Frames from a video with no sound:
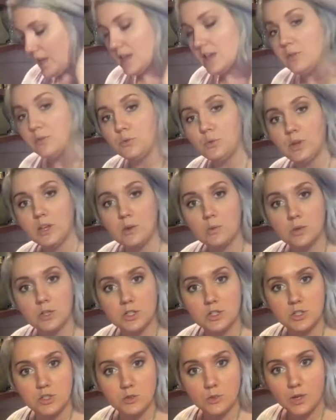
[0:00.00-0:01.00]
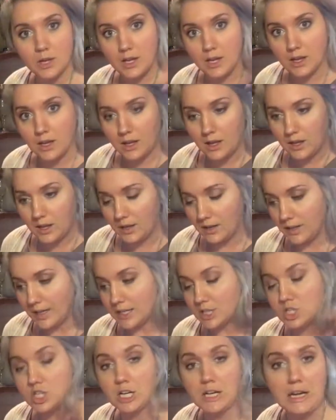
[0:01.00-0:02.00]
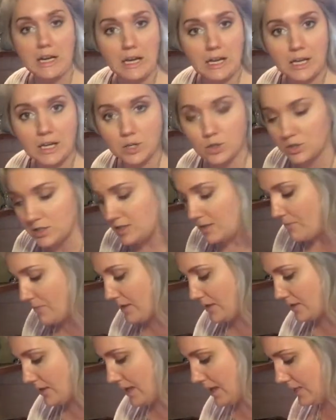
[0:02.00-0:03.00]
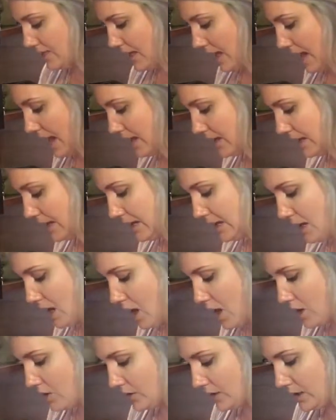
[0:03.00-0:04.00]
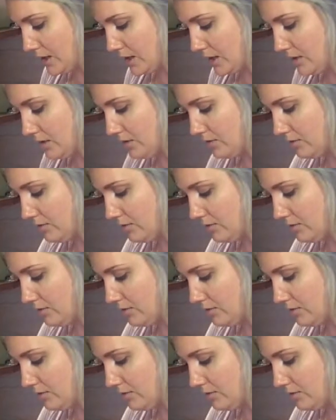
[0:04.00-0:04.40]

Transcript: If we were doing like chicken or something like that in our